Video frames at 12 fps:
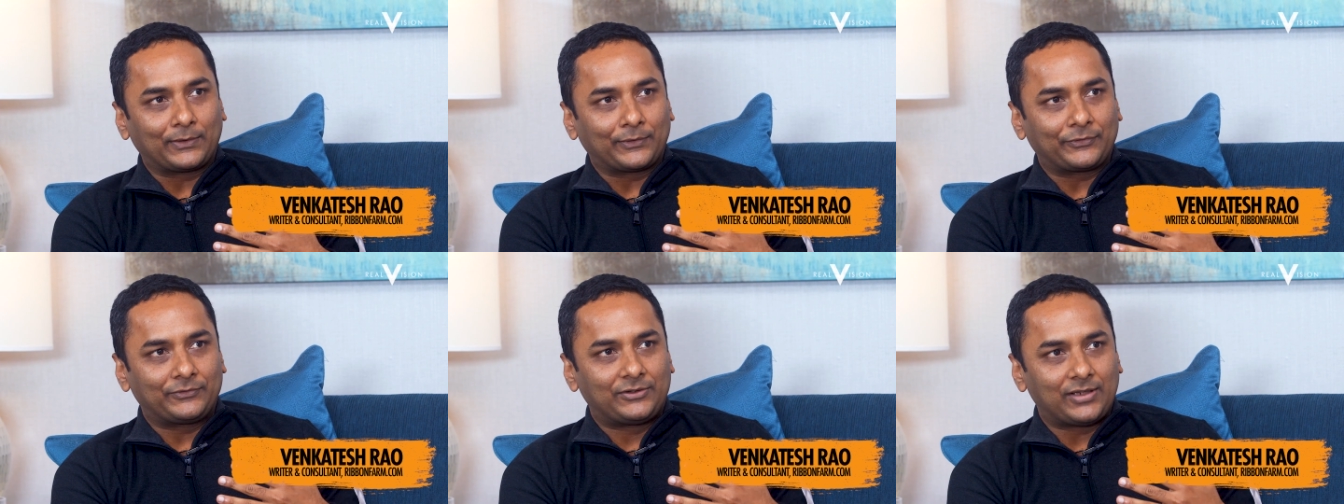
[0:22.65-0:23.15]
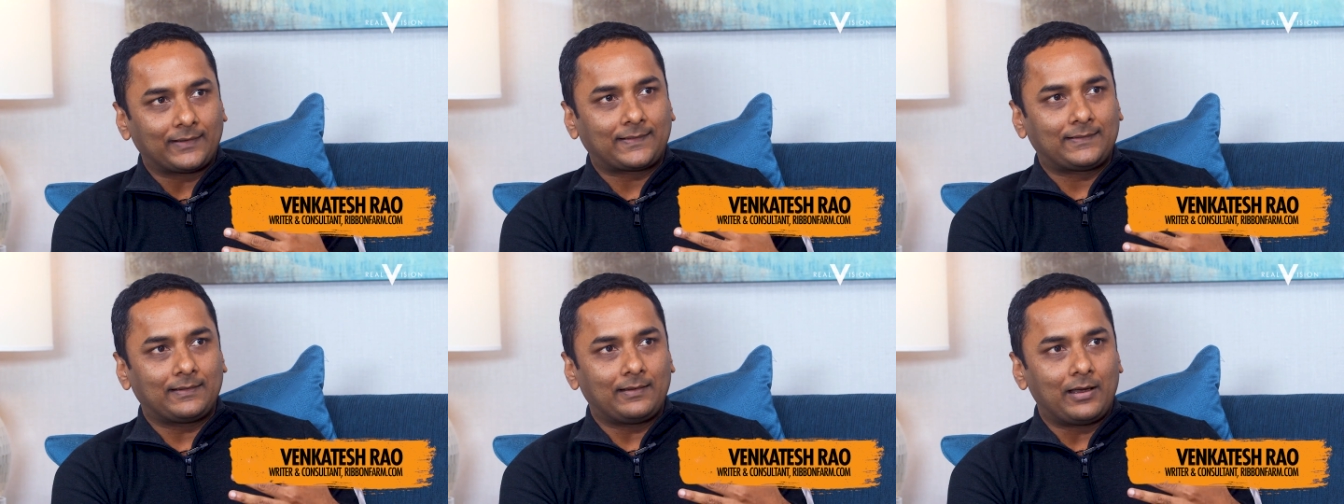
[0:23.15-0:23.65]
sort of
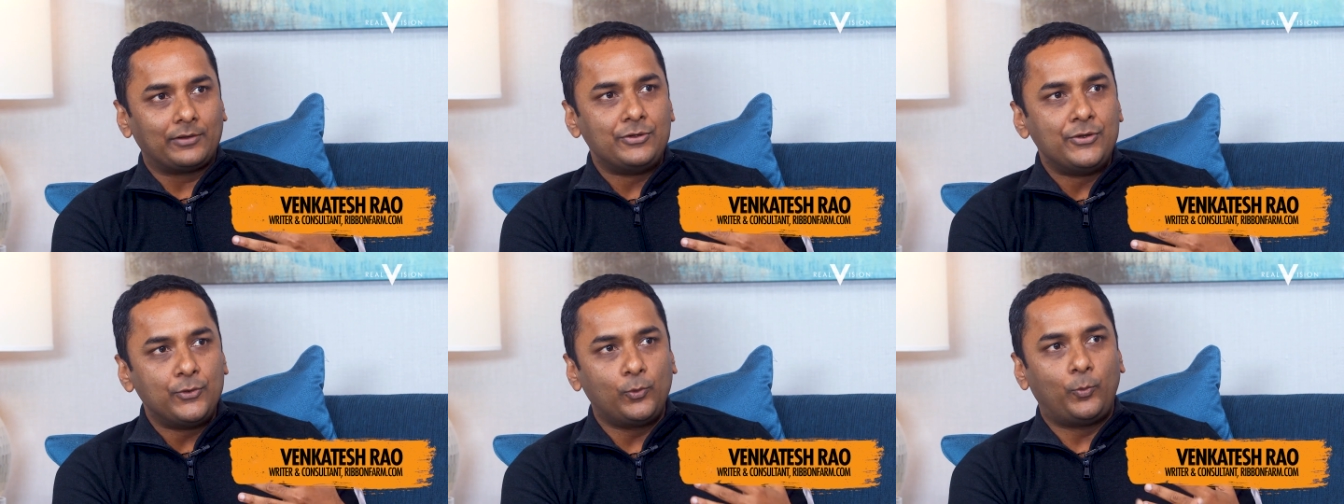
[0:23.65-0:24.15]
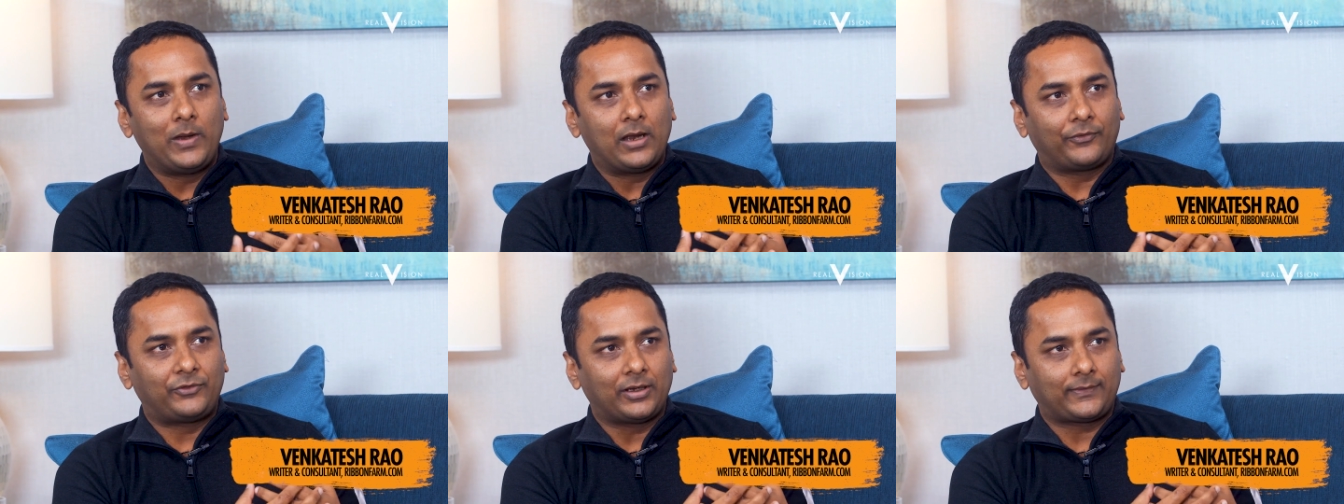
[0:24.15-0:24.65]
just a new
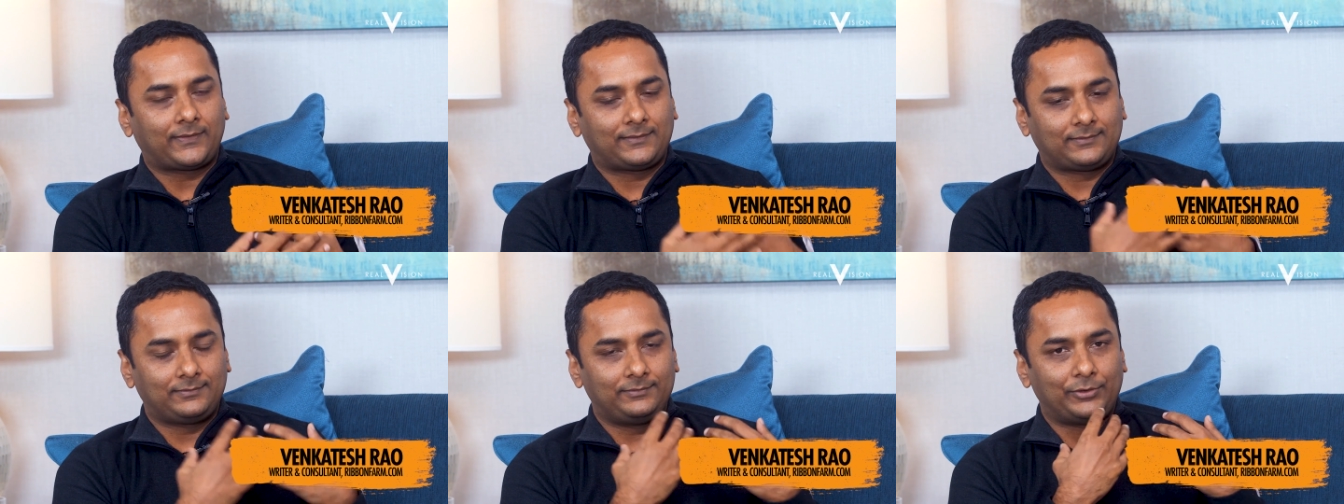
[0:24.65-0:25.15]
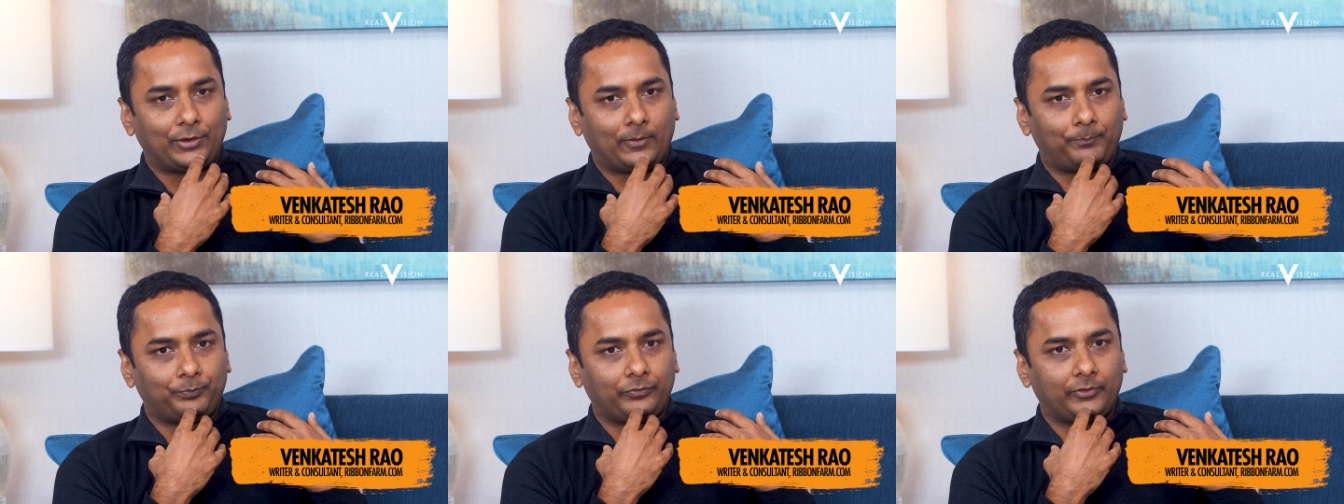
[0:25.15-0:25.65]
way of just, you
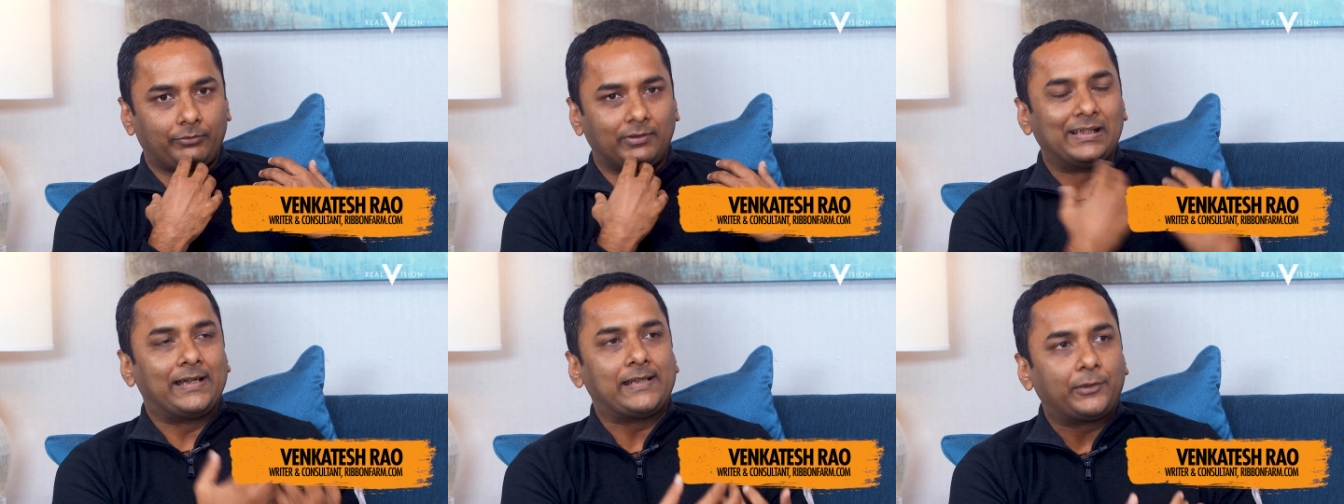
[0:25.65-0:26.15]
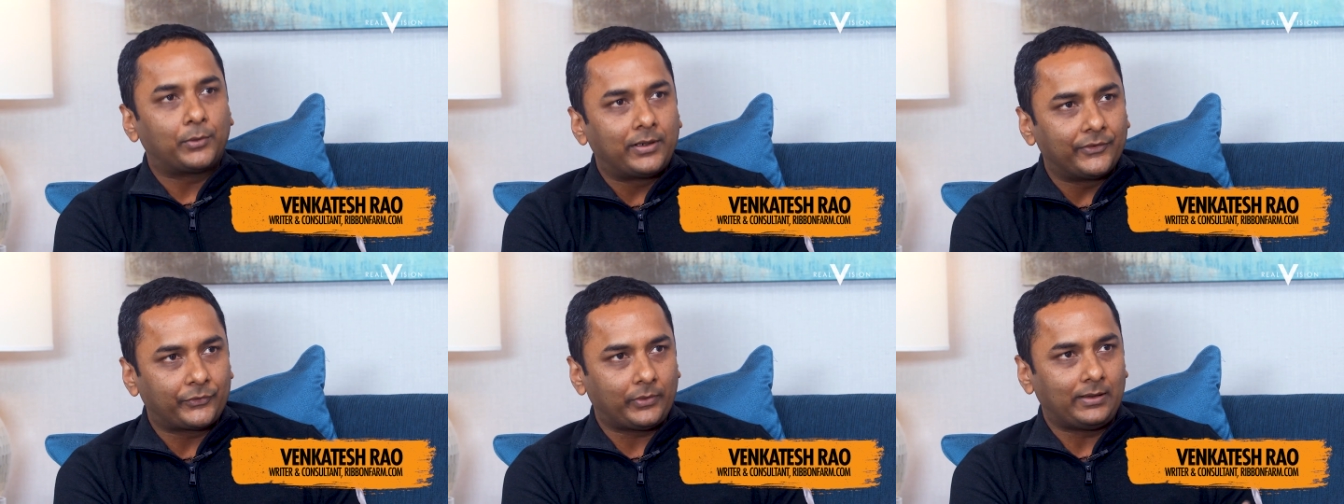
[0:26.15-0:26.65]
know, relating to
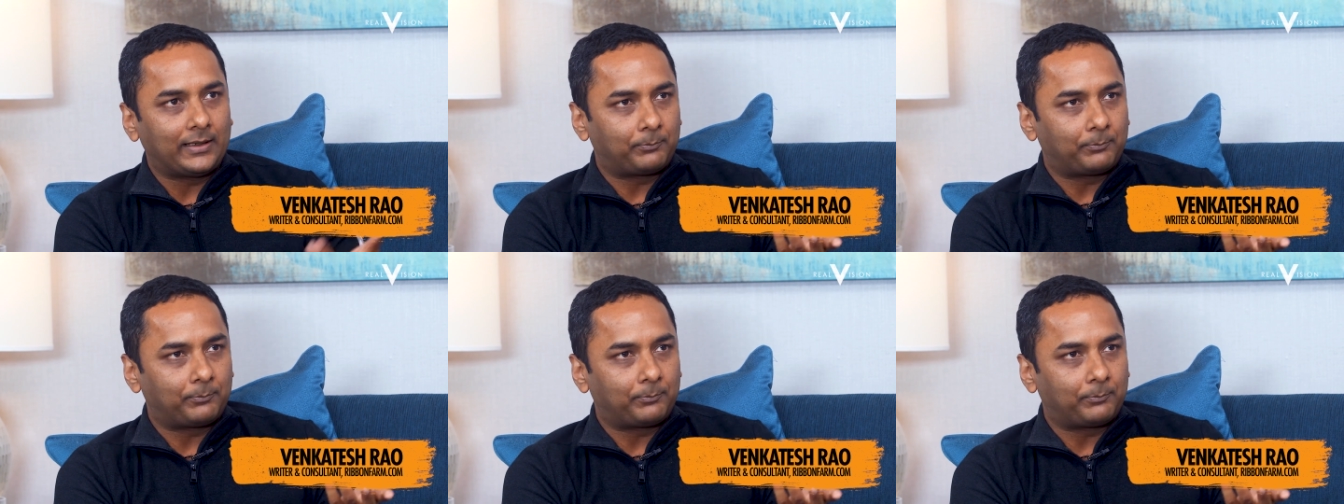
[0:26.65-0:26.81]
history.